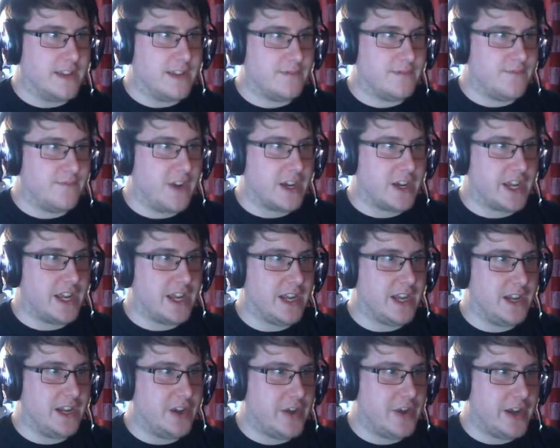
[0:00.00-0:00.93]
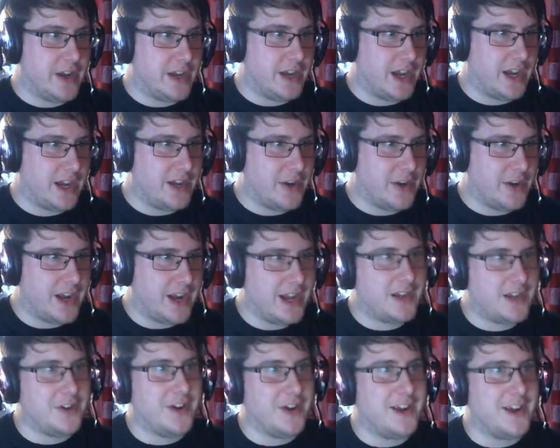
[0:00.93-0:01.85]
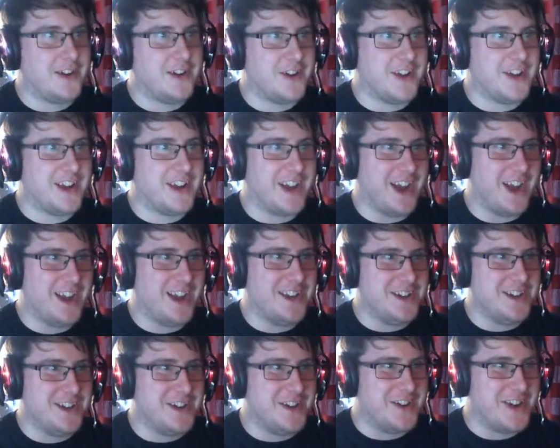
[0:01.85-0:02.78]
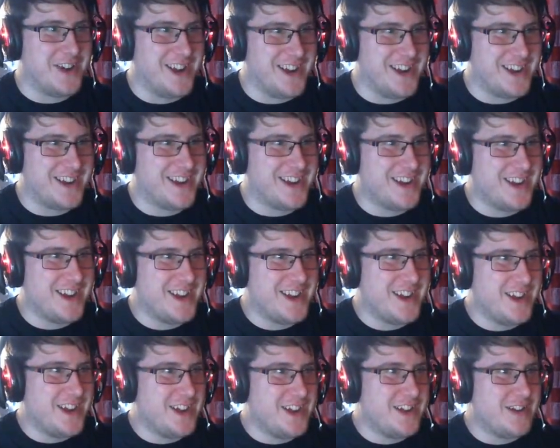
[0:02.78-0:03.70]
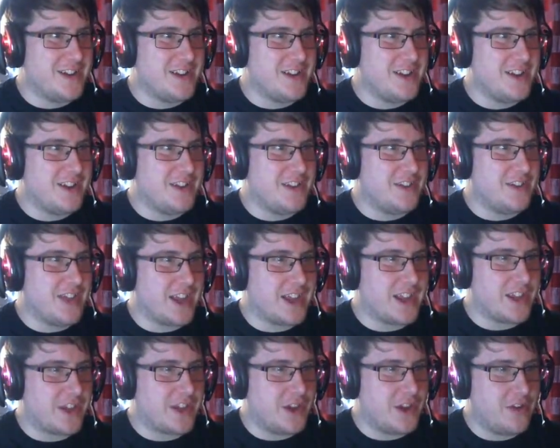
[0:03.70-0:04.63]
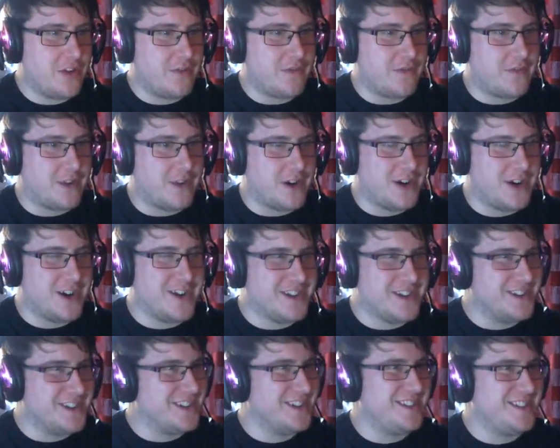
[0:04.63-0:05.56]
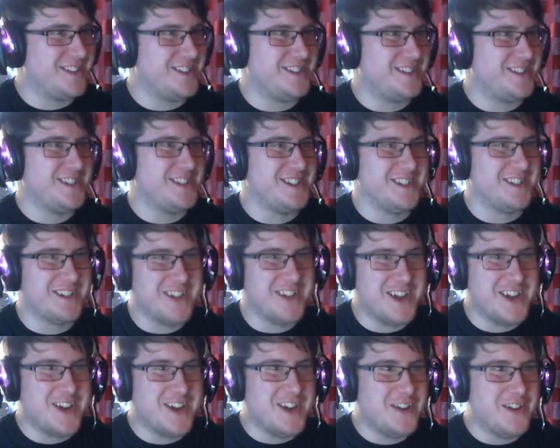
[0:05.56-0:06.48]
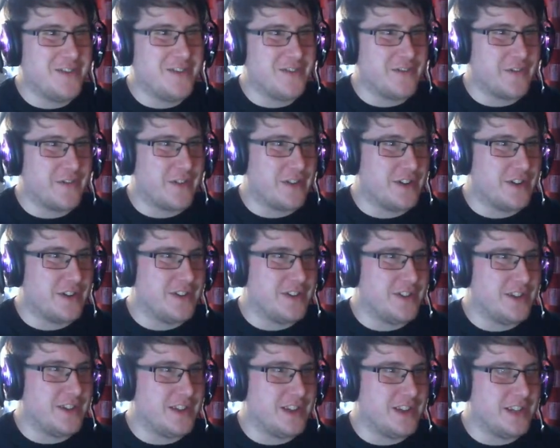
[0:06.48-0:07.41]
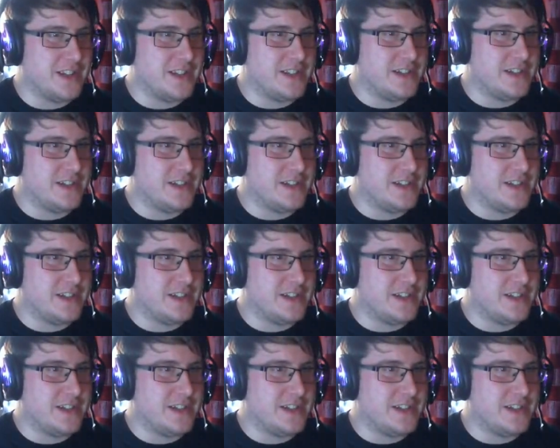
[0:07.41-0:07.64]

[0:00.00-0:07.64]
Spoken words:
Fuck it! I knew it! Thank you for... for the...